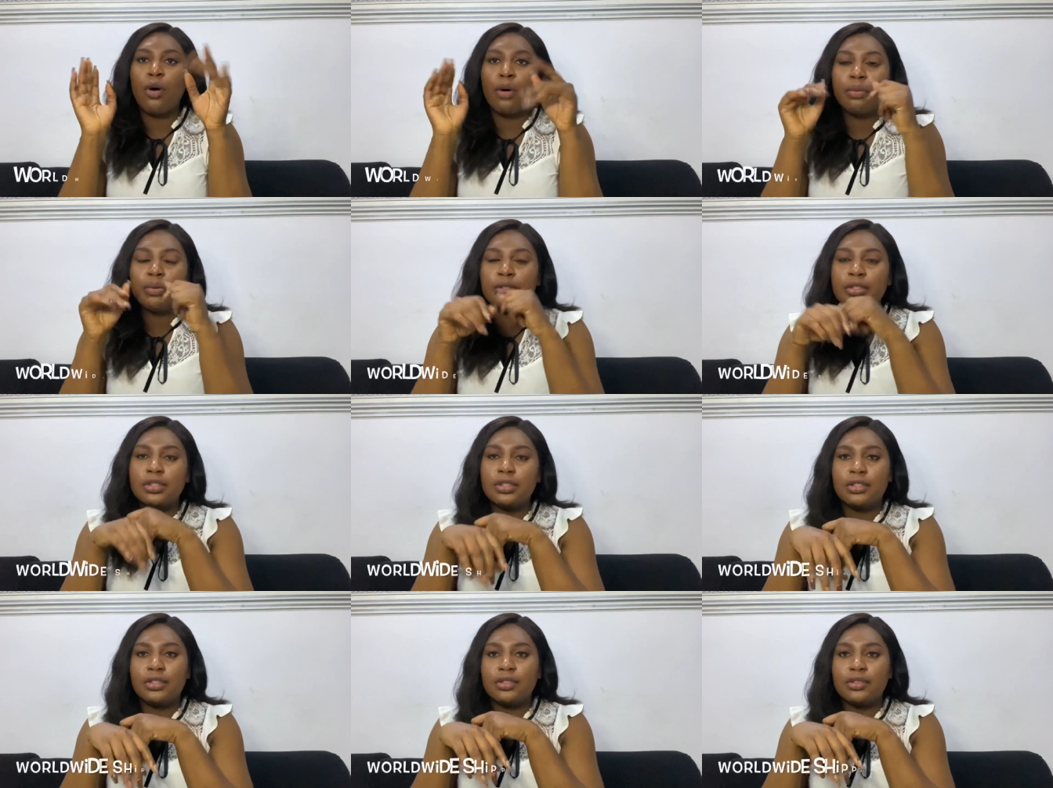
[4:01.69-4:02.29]

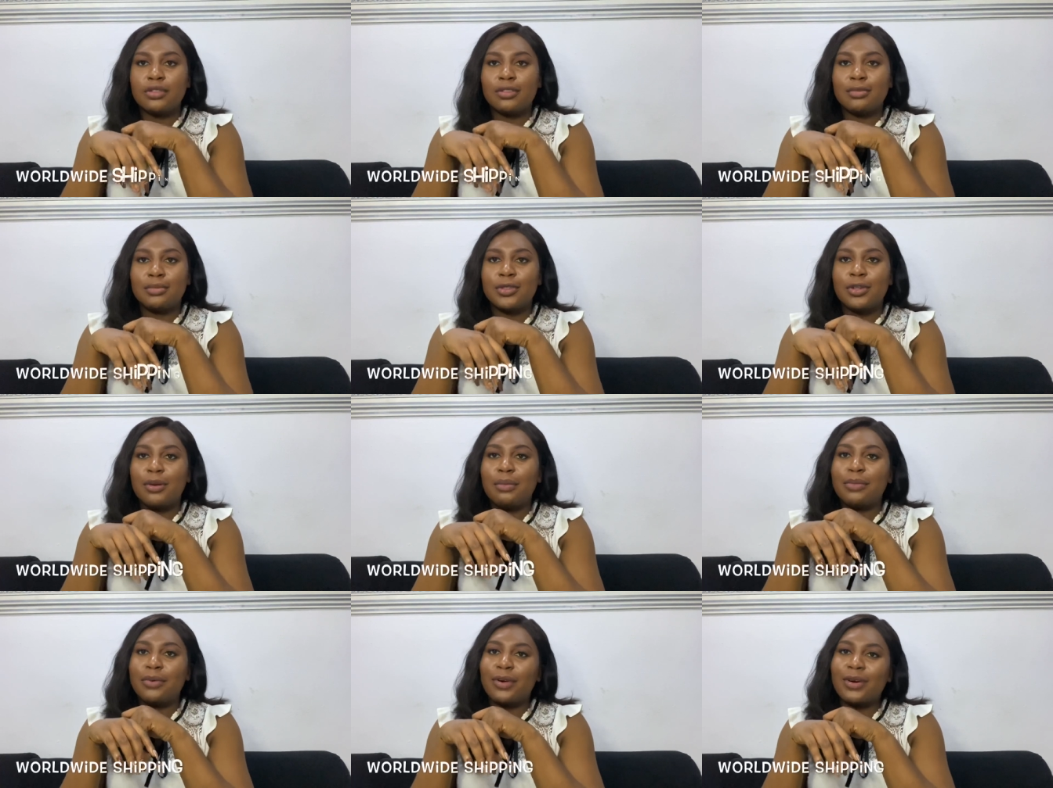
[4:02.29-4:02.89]
open the
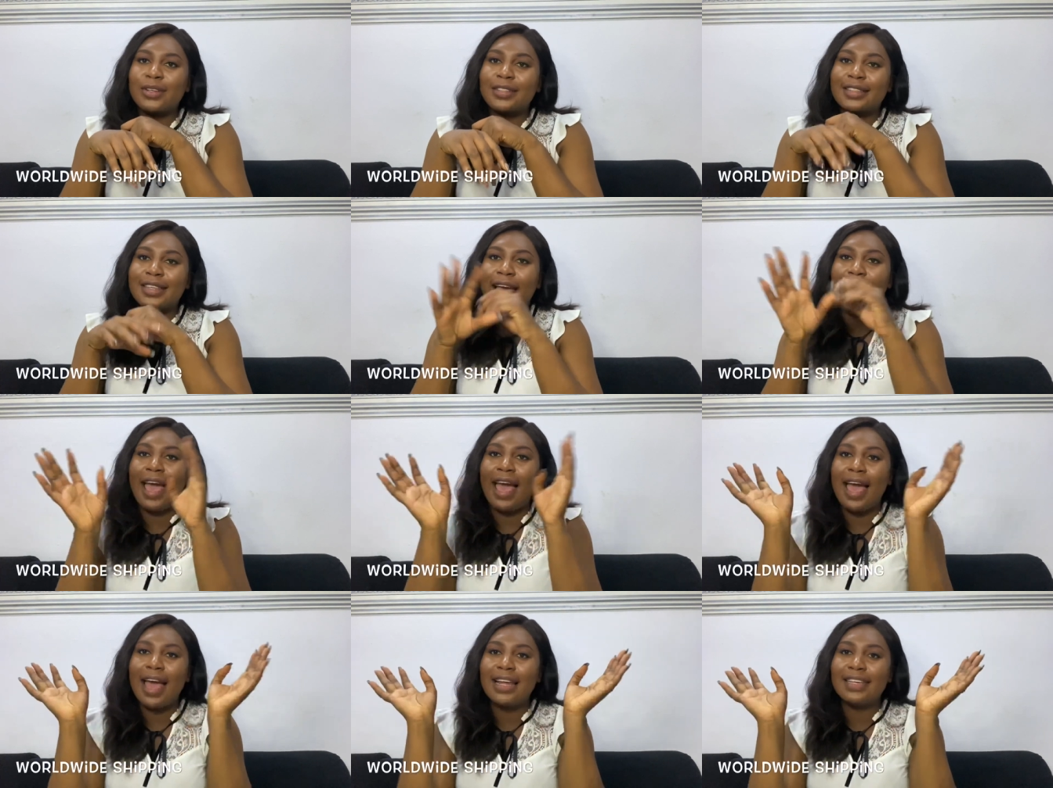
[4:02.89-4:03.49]
description box
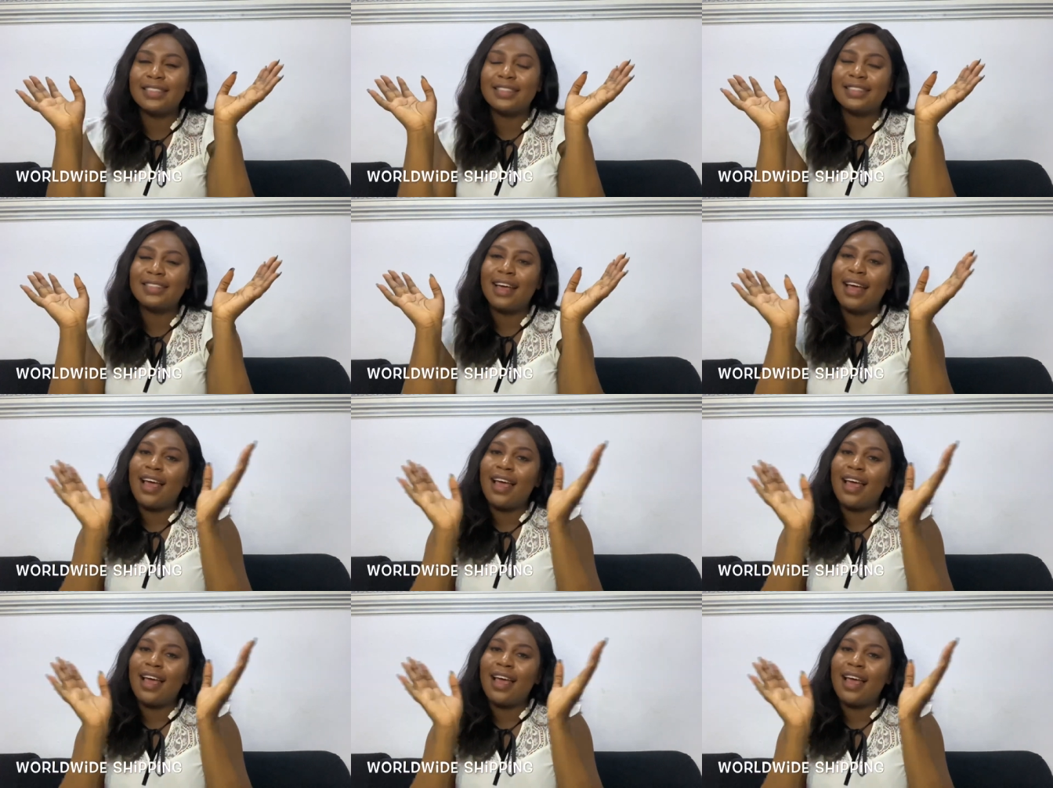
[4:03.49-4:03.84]
and